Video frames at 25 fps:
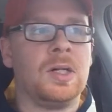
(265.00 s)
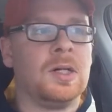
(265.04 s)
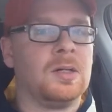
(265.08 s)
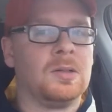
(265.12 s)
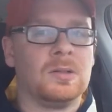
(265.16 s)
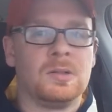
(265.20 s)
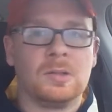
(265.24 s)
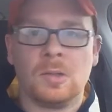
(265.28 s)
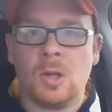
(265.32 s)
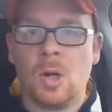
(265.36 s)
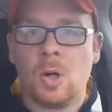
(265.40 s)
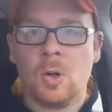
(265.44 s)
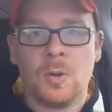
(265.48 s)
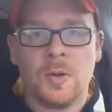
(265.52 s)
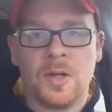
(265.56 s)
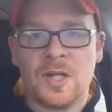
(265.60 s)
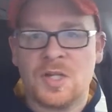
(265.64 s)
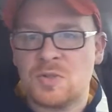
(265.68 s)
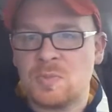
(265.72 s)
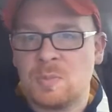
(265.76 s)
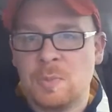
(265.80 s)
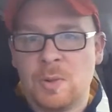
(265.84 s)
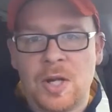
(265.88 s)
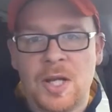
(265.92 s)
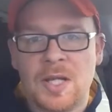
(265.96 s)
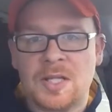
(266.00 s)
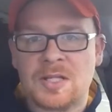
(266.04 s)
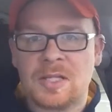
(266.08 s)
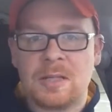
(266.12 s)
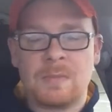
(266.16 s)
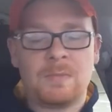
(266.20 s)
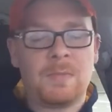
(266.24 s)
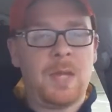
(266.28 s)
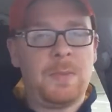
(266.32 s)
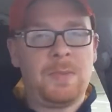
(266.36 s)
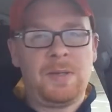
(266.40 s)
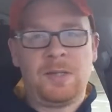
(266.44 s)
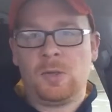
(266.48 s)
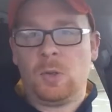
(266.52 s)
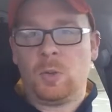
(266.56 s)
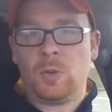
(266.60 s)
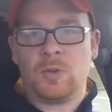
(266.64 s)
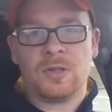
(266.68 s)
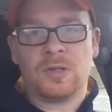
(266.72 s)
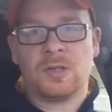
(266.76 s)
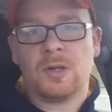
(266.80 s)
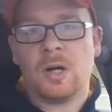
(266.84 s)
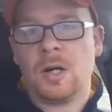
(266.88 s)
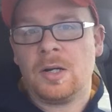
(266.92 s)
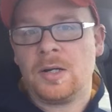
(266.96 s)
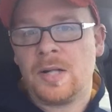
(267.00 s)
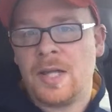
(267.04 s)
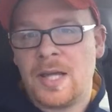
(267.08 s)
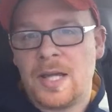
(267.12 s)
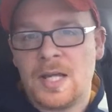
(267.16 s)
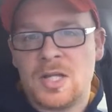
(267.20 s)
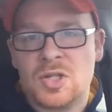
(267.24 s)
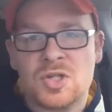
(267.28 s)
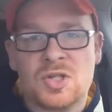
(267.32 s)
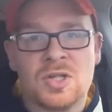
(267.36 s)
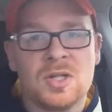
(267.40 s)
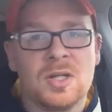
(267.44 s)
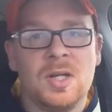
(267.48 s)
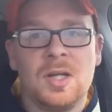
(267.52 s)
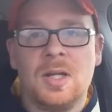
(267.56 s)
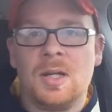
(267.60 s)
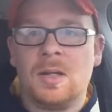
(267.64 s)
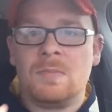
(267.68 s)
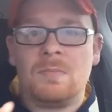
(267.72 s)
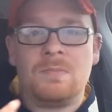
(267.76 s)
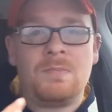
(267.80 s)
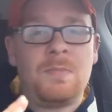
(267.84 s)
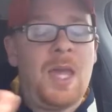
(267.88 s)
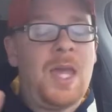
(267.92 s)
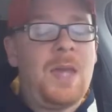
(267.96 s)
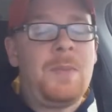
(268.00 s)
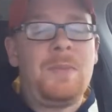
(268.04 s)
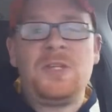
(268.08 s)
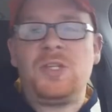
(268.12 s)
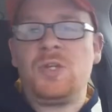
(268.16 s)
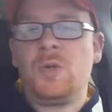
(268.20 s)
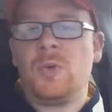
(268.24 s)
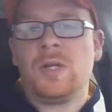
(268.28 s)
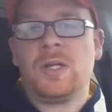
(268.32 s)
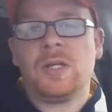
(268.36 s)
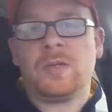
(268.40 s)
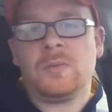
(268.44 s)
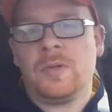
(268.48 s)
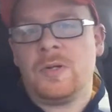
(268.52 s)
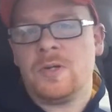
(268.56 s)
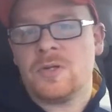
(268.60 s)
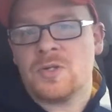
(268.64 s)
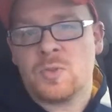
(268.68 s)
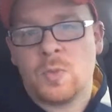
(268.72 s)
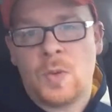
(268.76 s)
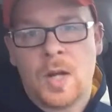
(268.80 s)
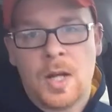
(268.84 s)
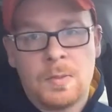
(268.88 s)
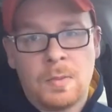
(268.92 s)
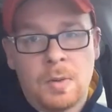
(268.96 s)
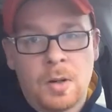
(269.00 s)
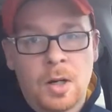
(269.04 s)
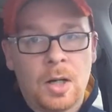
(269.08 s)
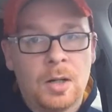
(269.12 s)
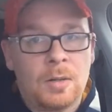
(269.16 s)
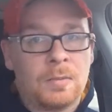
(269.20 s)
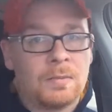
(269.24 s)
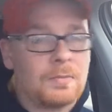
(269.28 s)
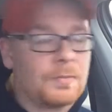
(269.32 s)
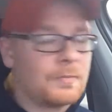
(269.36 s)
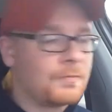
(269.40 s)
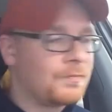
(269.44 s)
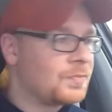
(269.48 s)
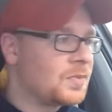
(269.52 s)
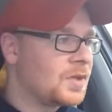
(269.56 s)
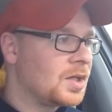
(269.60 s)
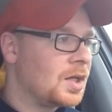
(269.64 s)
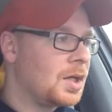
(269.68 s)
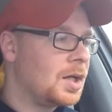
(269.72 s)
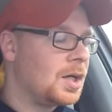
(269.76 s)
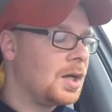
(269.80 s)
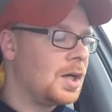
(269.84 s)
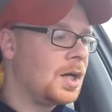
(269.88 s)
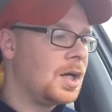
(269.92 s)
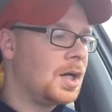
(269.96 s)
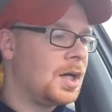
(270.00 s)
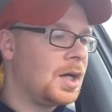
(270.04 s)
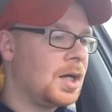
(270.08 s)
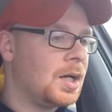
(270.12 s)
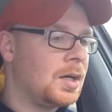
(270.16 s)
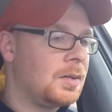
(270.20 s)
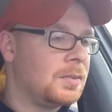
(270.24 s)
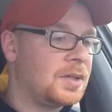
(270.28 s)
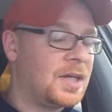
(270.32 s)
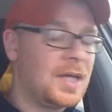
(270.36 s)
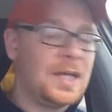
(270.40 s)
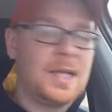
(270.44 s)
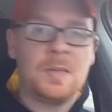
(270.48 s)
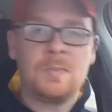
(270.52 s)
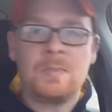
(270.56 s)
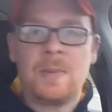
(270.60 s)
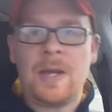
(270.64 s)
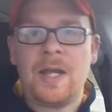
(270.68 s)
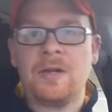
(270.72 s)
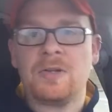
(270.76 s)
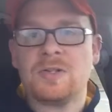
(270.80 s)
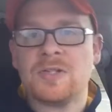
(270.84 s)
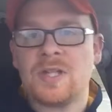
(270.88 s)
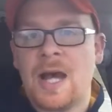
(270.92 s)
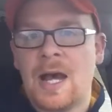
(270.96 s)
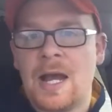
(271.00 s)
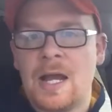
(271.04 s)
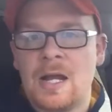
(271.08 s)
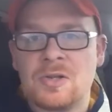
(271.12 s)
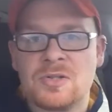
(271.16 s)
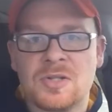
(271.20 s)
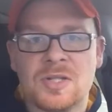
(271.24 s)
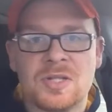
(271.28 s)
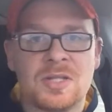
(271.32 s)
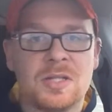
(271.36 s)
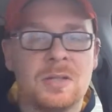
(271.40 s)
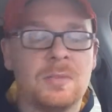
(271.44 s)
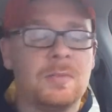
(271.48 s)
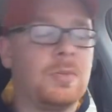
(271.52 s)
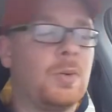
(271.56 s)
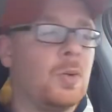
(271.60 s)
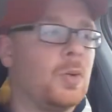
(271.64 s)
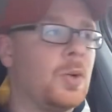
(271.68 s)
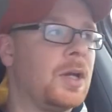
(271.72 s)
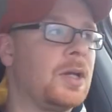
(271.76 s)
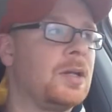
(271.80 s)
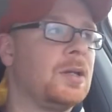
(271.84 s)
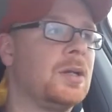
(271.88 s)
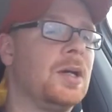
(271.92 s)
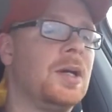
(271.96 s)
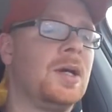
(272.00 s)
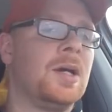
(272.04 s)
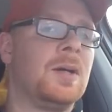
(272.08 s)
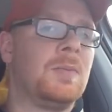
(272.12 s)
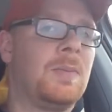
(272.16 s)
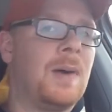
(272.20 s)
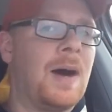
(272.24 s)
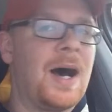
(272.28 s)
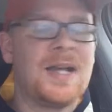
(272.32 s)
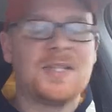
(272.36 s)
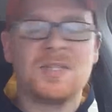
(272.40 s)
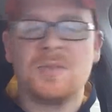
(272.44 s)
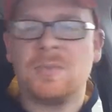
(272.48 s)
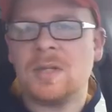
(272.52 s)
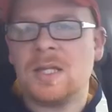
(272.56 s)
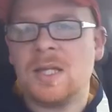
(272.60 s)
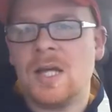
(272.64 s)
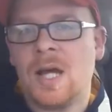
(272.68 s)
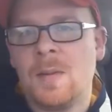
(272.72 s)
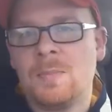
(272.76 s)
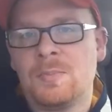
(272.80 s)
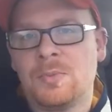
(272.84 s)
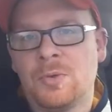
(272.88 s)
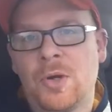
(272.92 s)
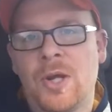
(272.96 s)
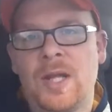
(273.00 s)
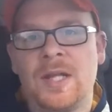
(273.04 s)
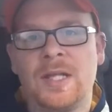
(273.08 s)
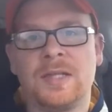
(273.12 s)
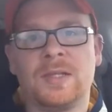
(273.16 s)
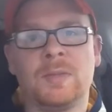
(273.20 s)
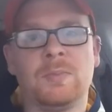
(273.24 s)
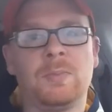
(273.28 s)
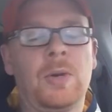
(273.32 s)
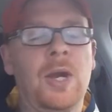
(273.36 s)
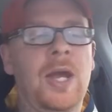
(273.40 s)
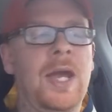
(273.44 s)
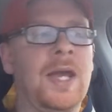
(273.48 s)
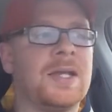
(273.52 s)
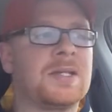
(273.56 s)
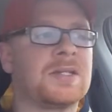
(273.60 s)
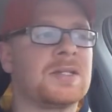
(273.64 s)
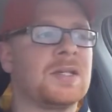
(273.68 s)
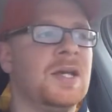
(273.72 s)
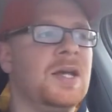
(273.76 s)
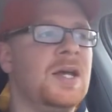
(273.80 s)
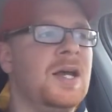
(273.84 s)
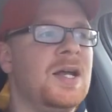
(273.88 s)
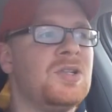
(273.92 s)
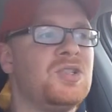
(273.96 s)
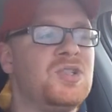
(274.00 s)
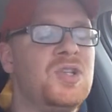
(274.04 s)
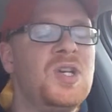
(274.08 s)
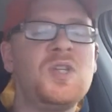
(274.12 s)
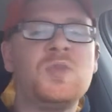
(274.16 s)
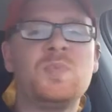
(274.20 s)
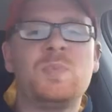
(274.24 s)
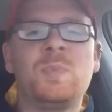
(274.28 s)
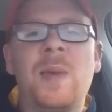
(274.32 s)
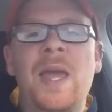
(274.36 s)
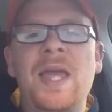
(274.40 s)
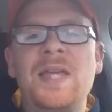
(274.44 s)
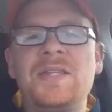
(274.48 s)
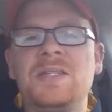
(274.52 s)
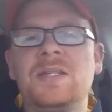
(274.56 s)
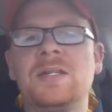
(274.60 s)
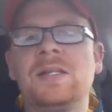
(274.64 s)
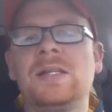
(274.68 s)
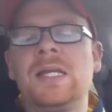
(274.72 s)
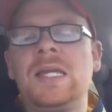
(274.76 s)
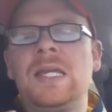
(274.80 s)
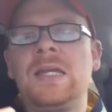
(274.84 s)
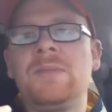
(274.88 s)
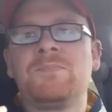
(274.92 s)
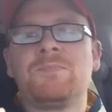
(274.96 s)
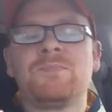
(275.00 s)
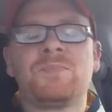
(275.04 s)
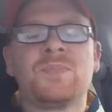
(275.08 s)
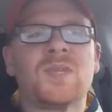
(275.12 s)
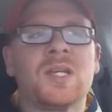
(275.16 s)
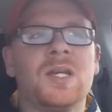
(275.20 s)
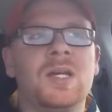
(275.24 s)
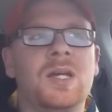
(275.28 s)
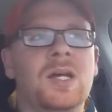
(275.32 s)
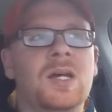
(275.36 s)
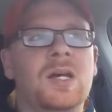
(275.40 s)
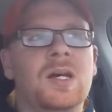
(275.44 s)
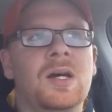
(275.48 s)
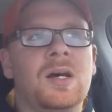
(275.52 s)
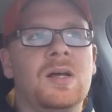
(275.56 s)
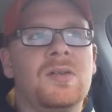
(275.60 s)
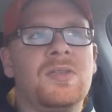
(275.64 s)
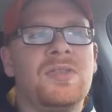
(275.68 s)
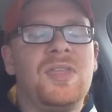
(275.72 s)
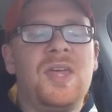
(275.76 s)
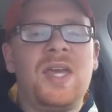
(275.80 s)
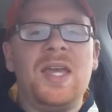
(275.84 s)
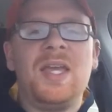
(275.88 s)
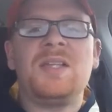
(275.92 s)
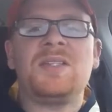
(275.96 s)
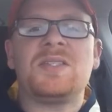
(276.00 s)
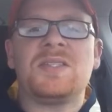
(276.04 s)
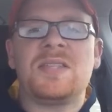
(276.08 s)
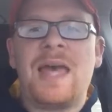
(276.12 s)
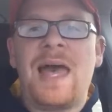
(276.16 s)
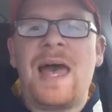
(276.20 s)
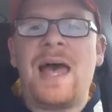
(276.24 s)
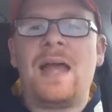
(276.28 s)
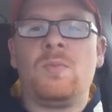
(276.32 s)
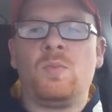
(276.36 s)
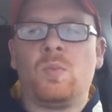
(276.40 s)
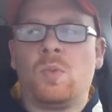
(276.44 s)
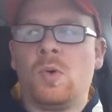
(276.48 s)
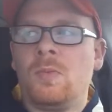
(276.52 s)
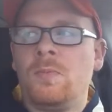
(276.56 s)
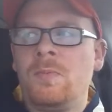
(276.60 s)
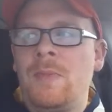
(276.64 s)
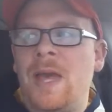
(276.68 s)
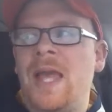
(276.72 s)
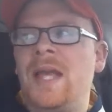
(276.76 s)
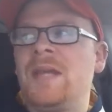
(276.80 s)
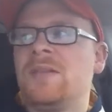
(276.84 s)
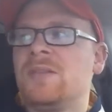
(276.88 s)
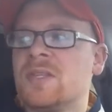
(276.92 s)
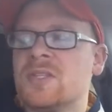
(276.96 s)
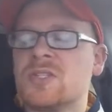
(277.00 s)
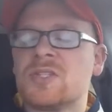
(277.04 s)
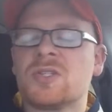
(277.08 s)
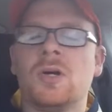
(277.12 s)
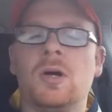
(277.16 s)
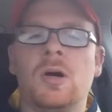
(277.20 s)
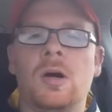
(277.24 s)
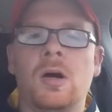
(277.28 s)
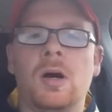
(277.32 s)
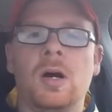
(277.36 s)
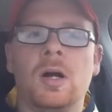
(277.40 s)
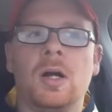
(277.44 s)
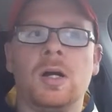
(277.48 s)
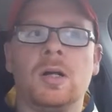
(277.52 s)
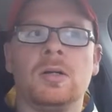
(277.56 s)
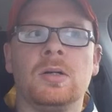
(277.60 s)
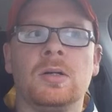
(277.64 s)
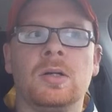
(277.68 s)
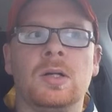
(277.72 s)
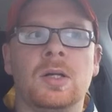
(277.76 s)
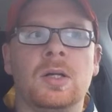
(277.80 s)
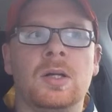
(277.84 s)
lowering springs that maybe lower the car an inch. Maybe doing a rear sway bar. Getting better tires at some point. Possibly upgrading the brakes. Just basically things that will make this car